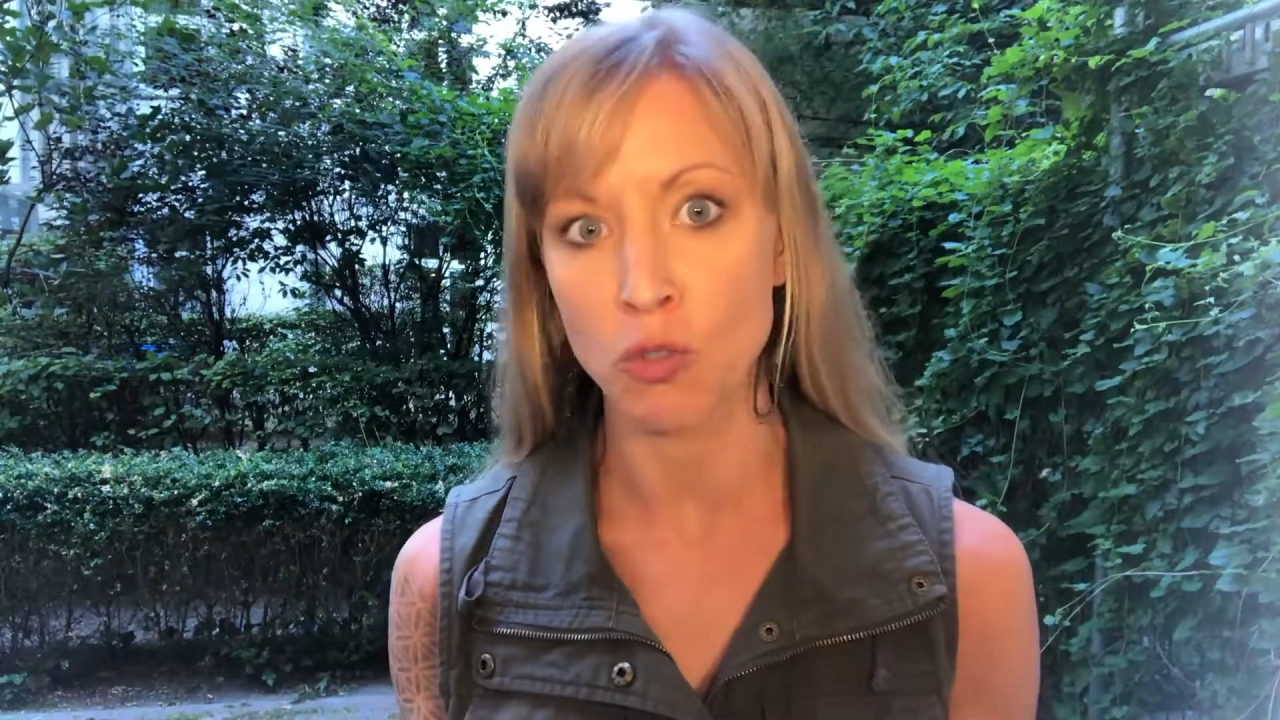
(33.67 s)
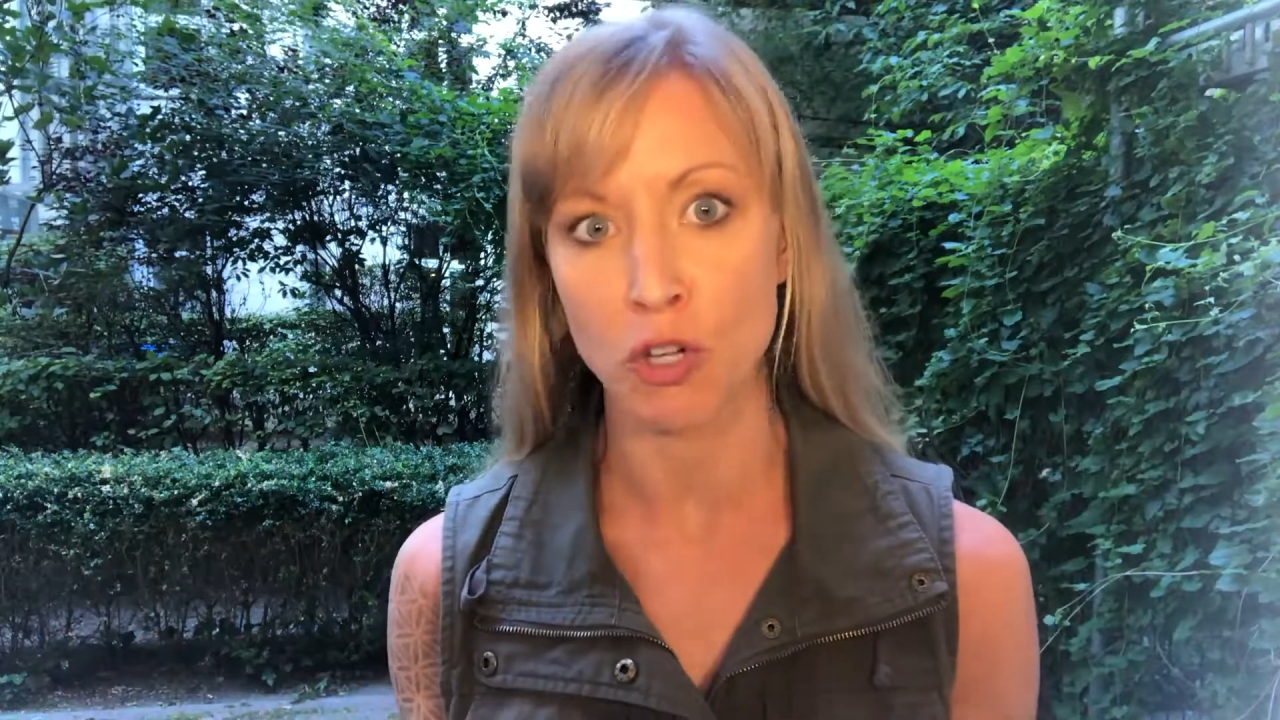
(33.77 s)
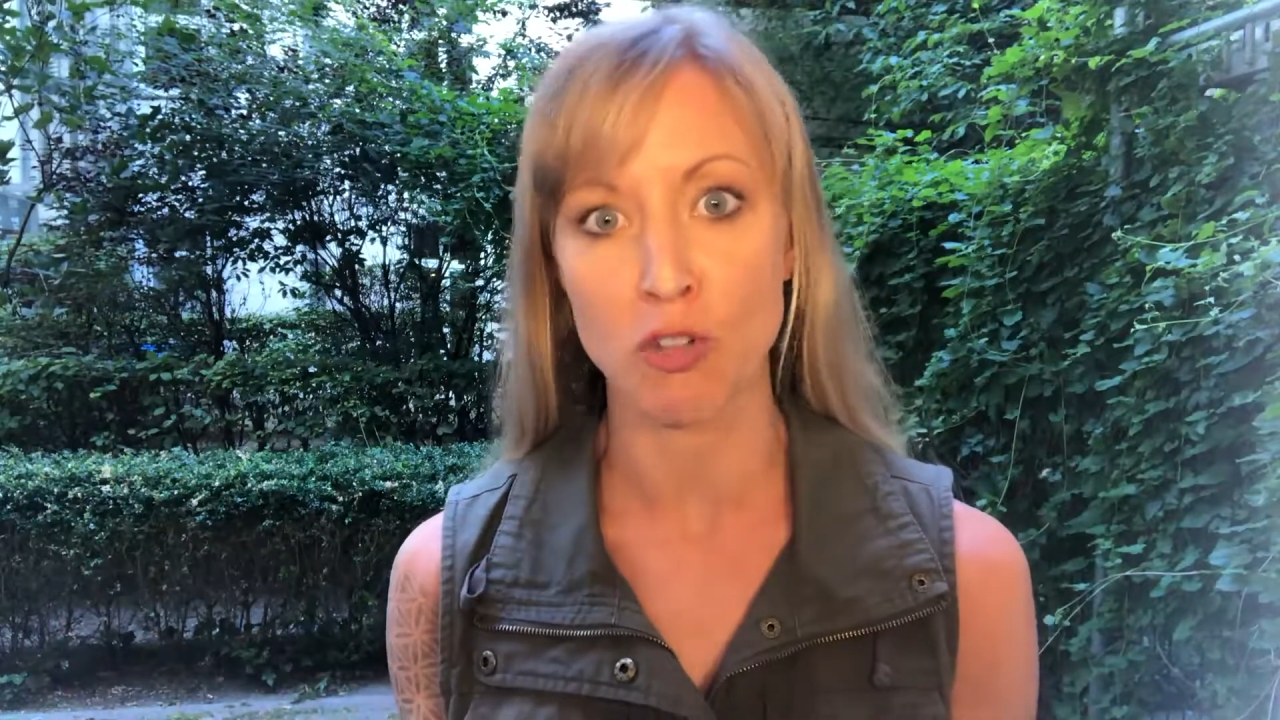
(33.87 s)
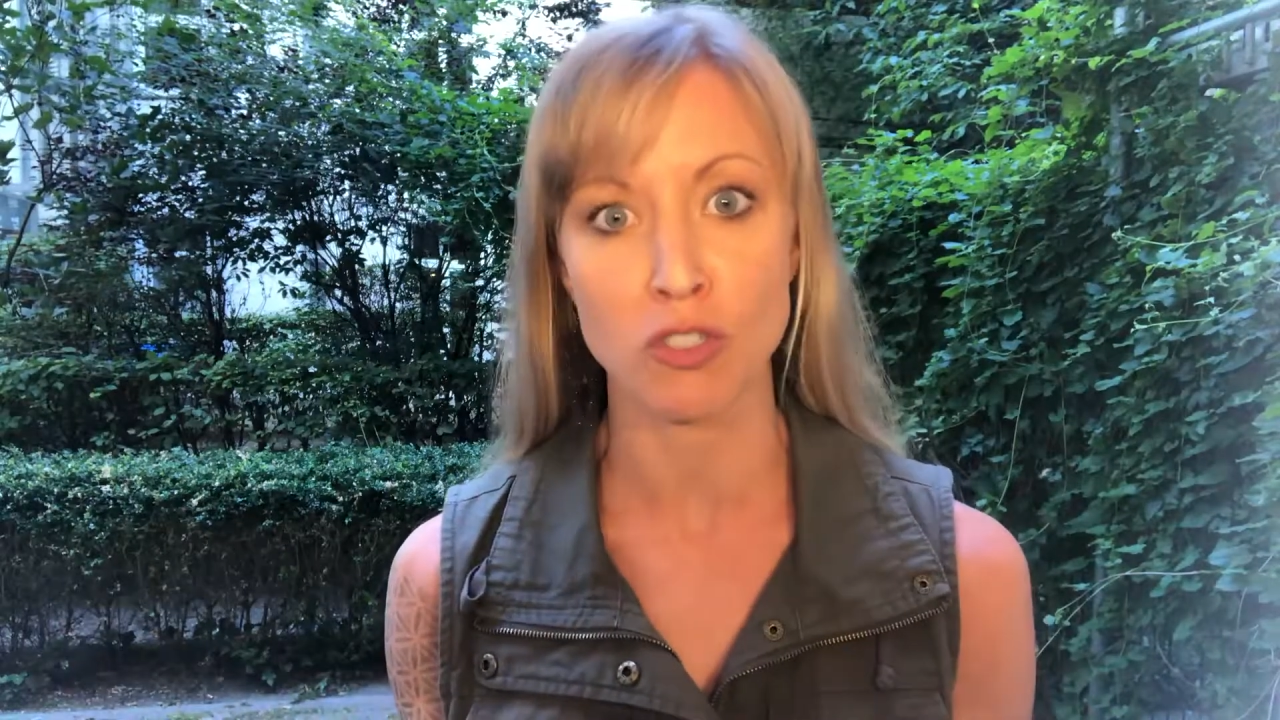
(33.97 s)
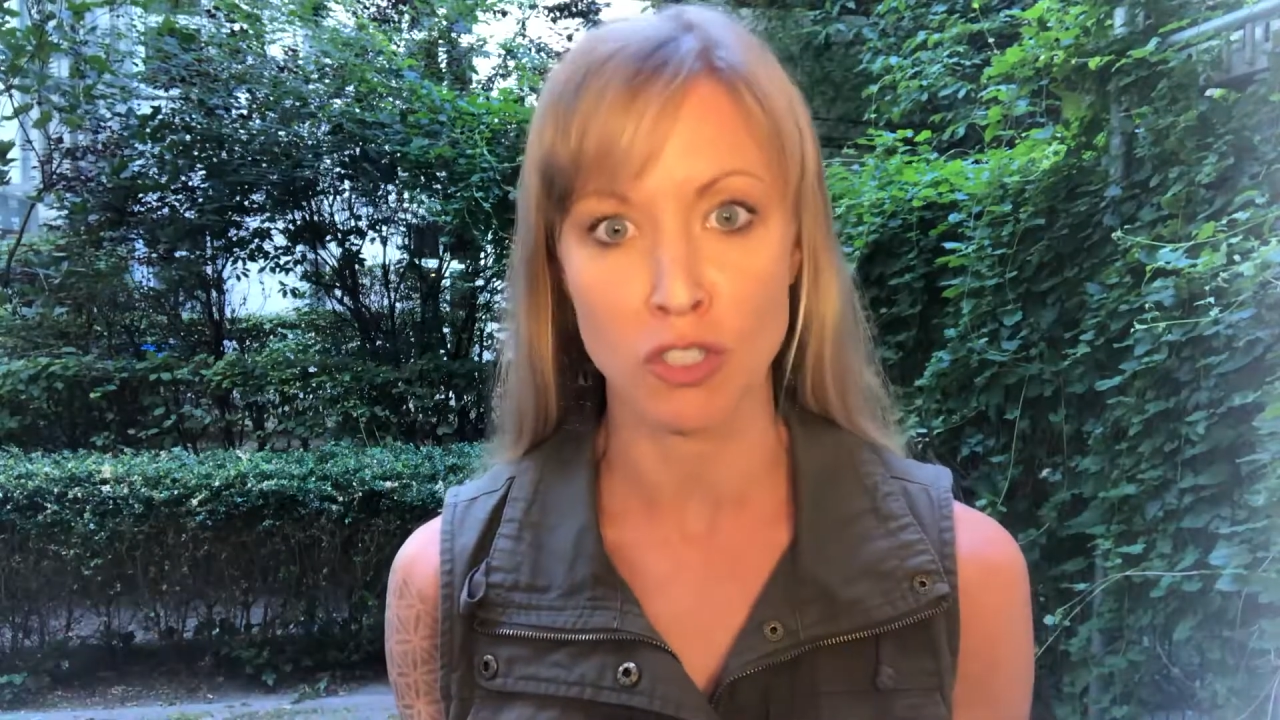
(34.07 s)

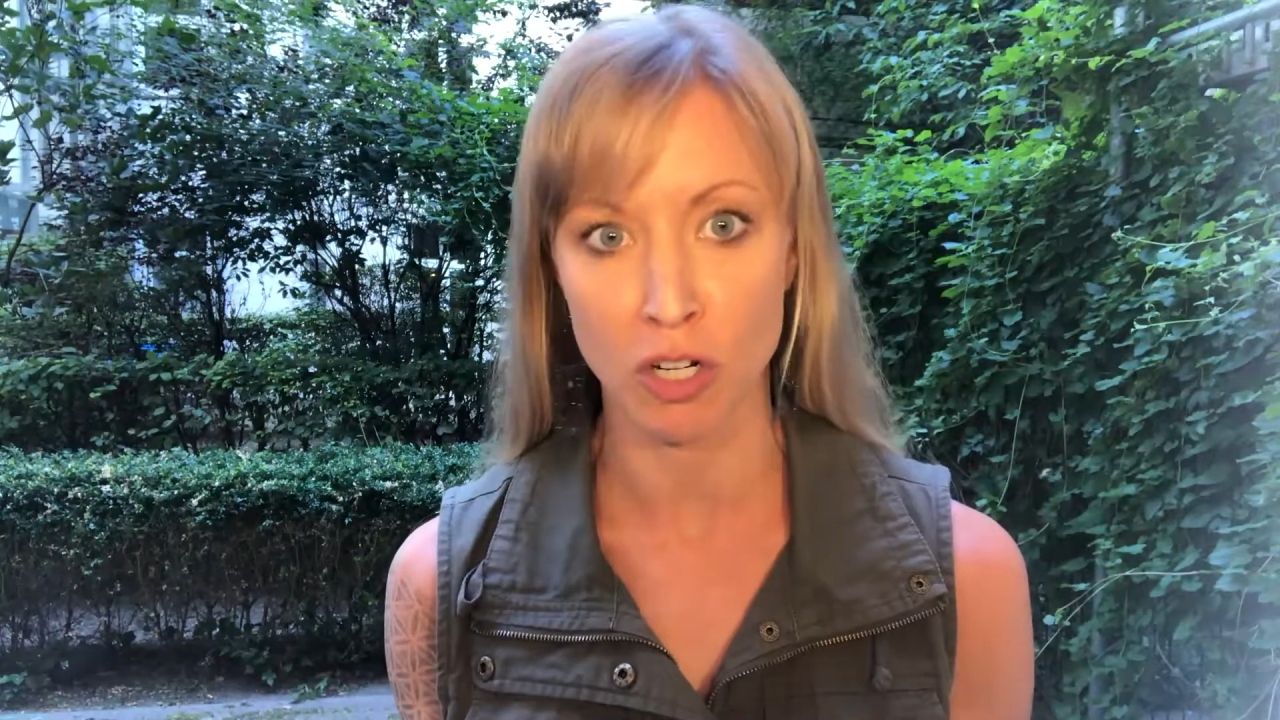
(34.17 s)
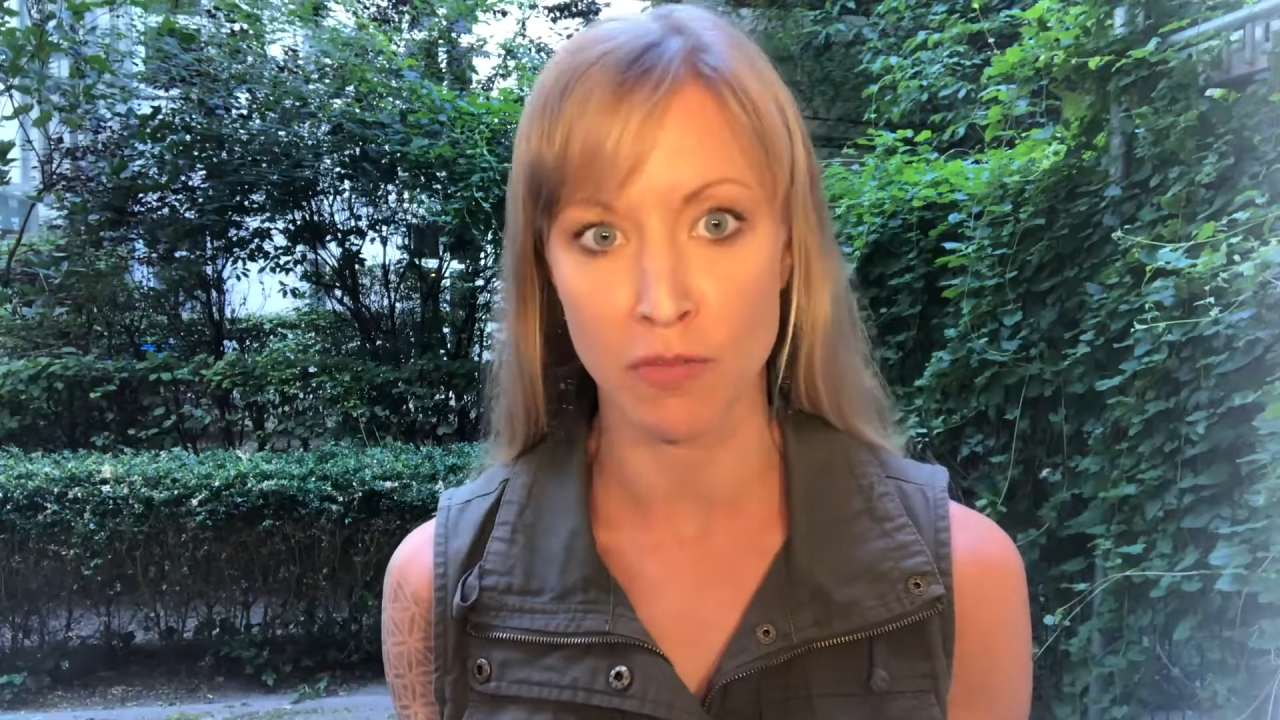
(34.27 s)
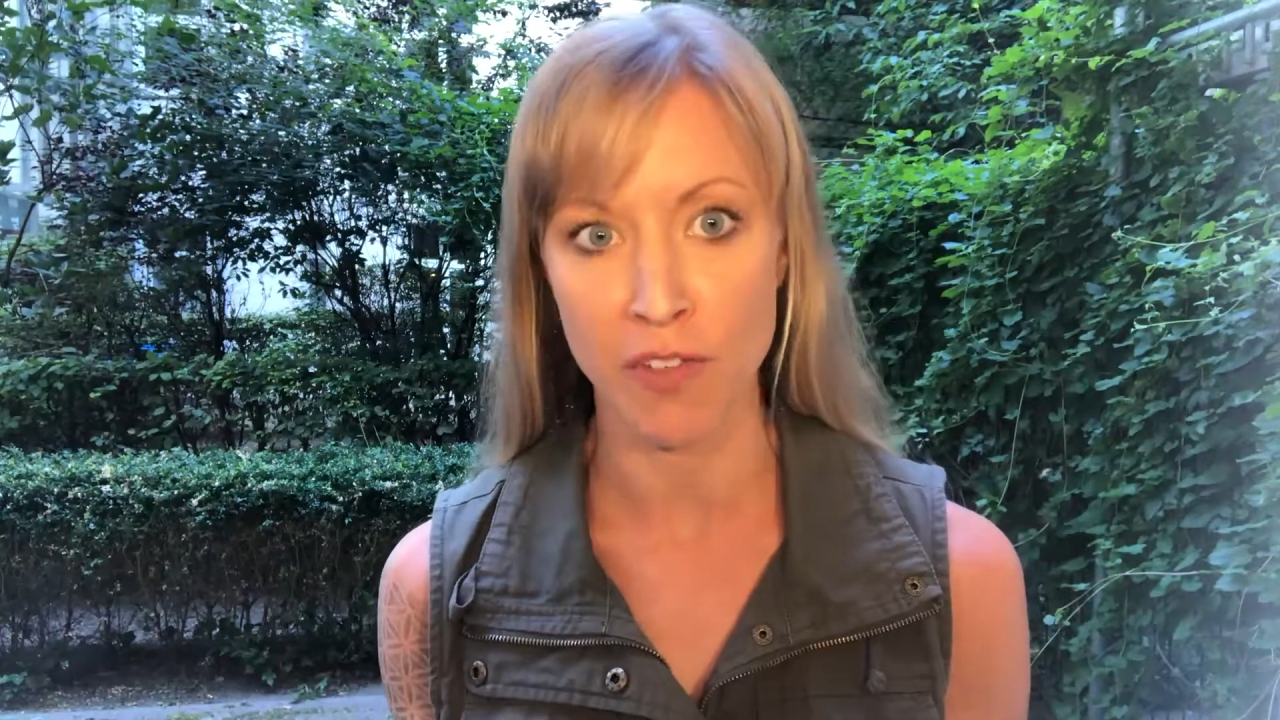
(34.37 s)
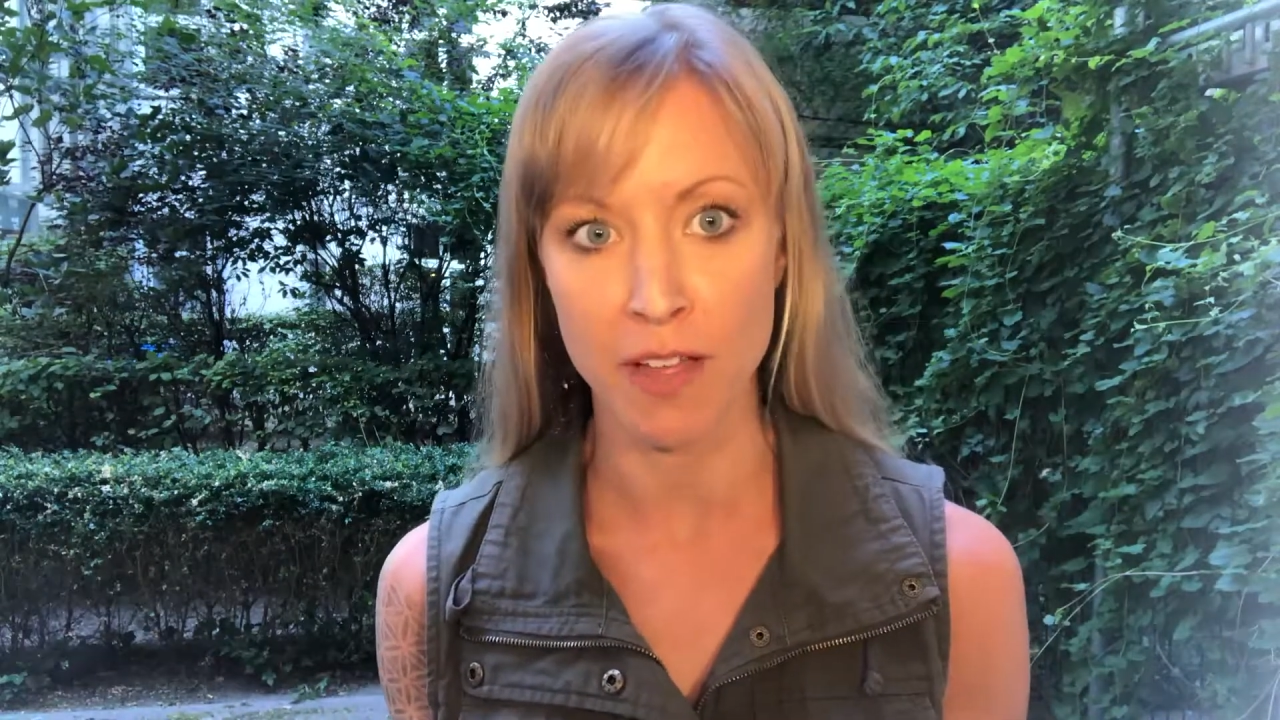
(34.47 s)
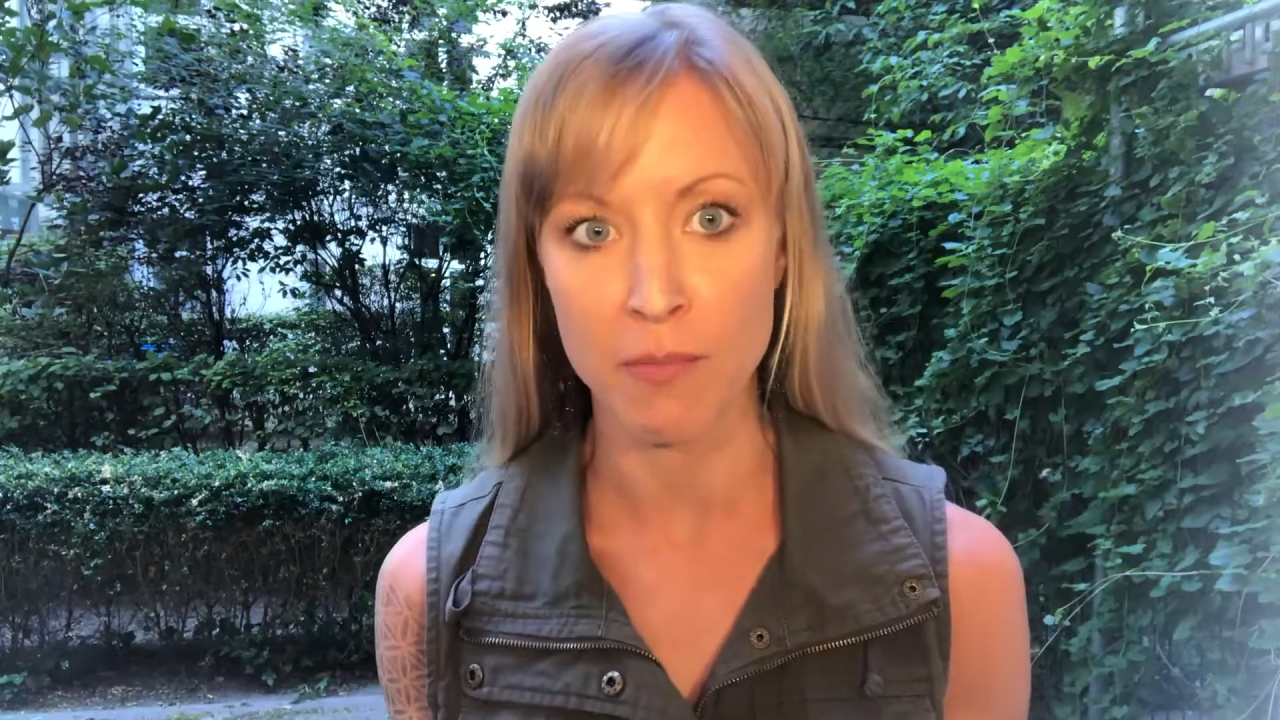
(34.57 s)
don't
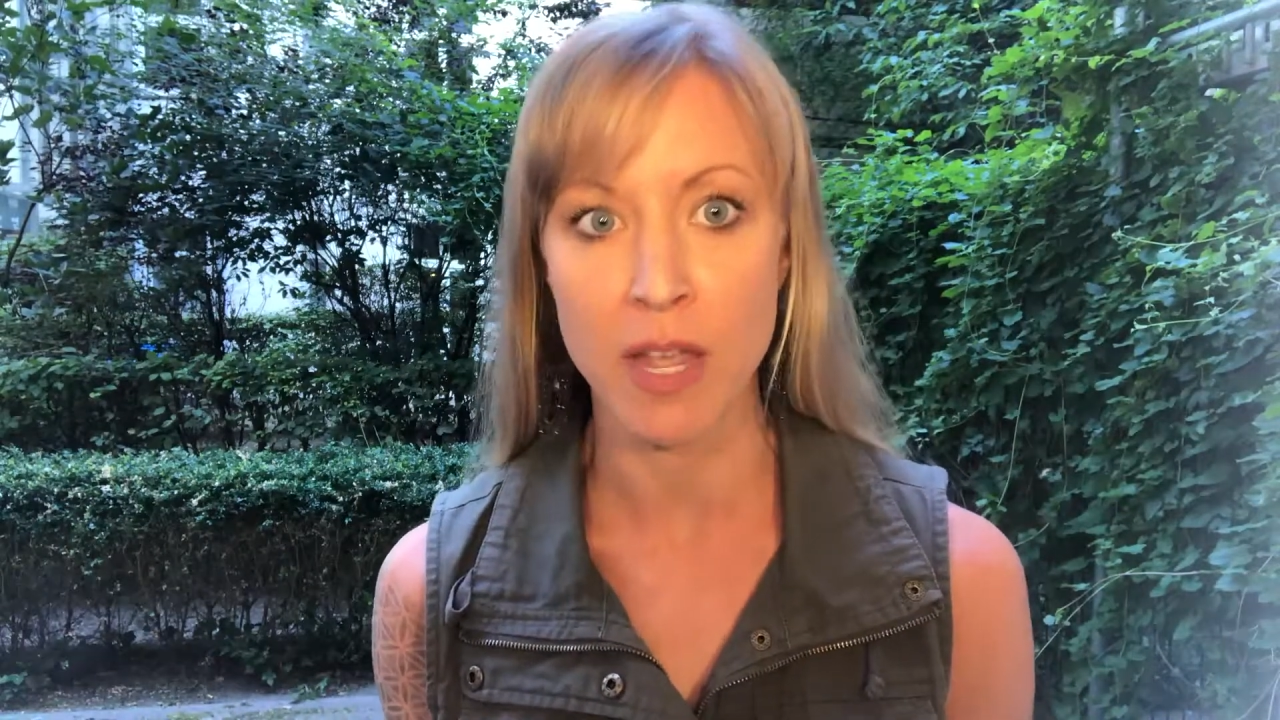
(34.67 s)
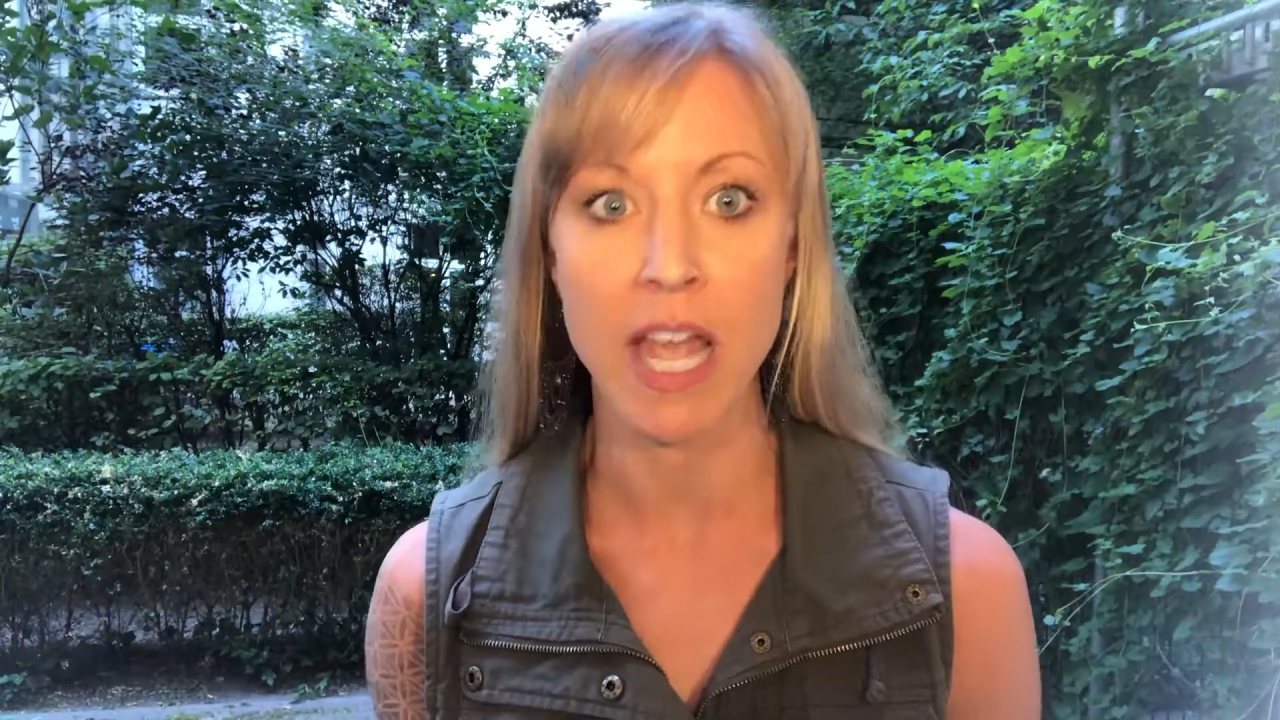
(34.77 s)
serve them